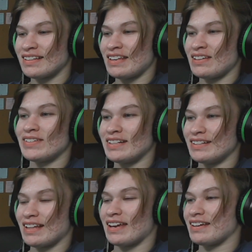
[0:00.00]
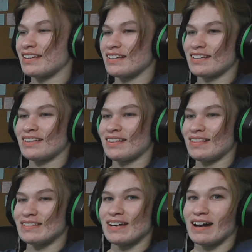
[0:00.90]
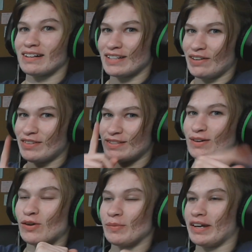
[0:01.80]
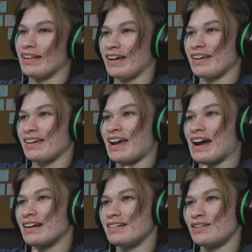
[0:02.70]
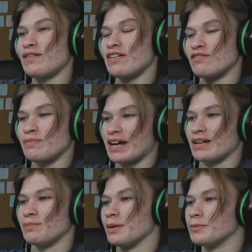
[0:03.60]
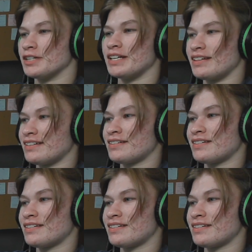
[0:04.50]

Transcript: even, like, the doctor even told me like, "Yeah, you have bad memory."